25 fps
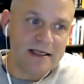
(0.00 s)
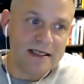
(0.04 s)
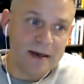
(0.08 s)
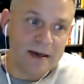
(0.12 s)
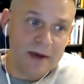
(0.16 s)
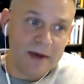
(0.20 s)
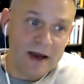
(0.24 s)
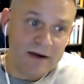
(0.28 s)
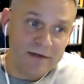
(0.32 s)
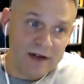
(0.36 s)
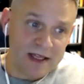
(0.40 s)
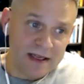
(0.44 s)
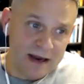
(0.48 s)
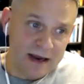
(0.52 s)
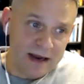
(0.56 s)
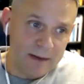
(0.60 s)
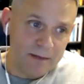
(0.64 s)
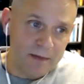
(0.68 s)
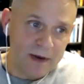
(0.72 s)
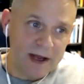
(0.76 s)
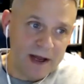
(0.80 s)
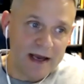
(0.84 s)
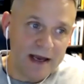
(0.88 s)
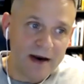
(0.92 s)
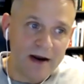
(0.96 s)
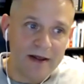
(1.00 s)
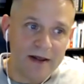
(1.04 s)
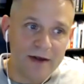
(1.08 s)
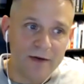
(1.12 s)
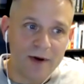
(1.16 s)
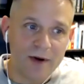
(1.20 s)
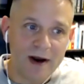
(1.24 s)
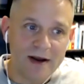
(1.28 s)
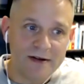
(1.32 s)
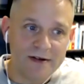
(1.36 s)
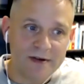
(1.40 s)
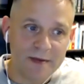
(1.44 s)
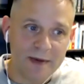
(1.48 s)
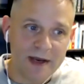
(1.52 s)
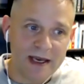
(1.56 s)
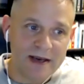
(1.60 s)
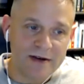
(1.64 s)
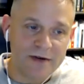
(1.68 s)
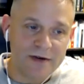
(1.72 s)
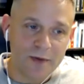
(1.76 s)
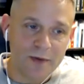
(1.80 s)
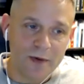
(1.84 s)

some have a template on the resumes.